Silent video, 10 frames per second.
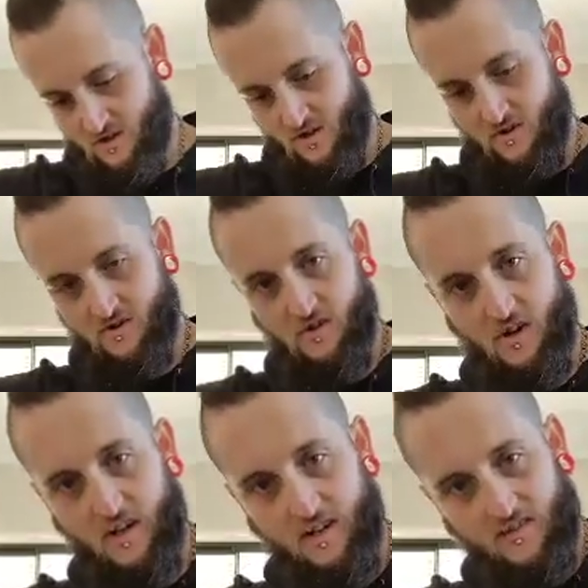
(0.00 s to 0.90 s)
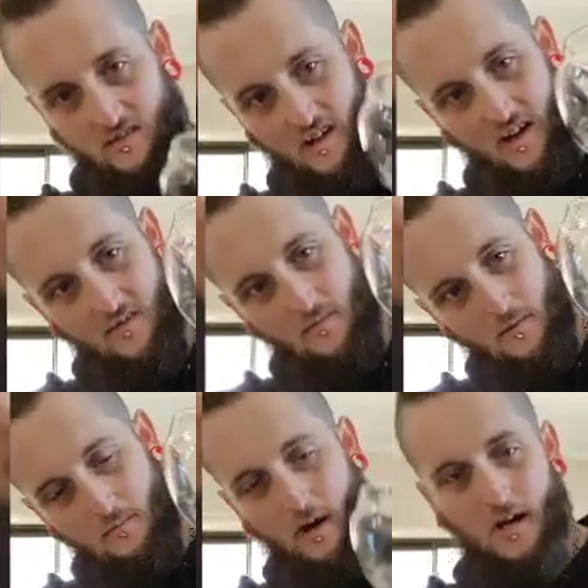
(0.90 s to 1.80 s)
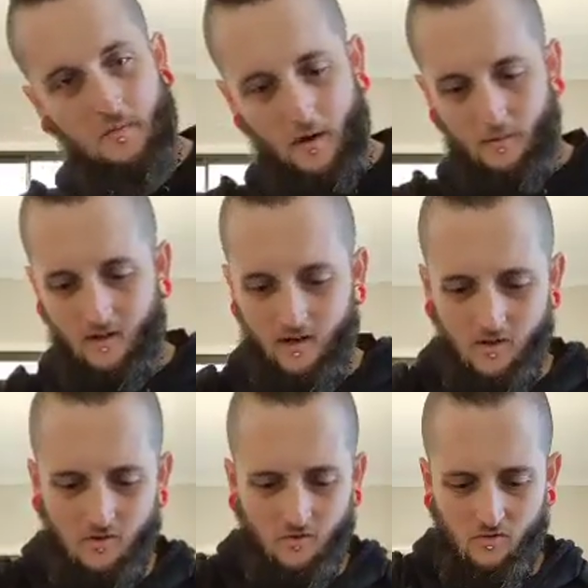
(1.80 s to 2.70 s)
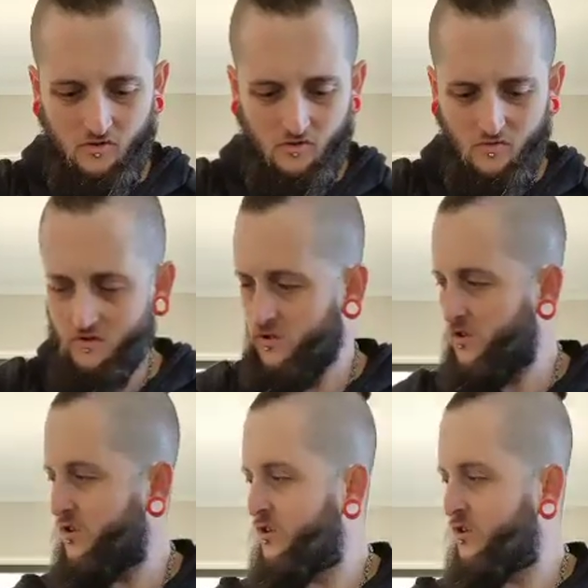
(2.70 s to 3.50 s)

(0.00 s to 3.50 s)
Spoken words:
It doesn't really have to be much, maybe an inch or two.